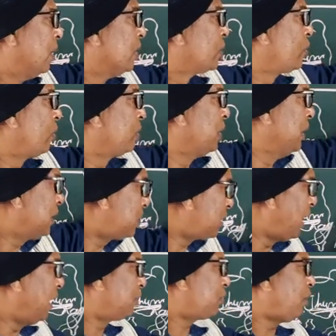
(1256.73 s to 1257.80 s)
So these
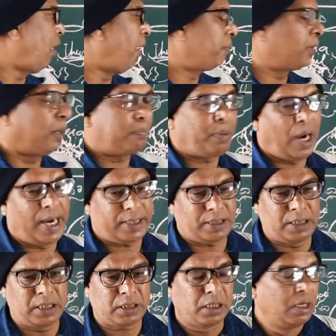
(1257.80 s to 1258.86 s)
types of the
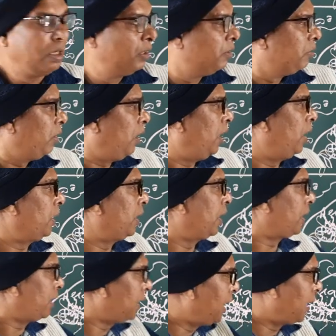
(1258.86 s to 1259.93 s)
practice and
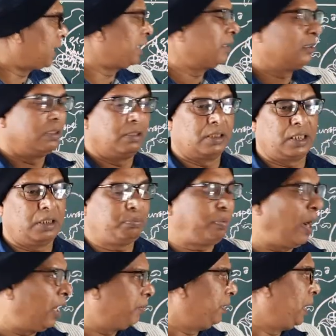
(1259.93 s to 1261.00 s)
rearing hoarding
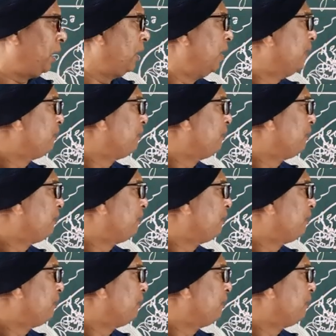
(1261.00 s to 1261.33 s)
farming,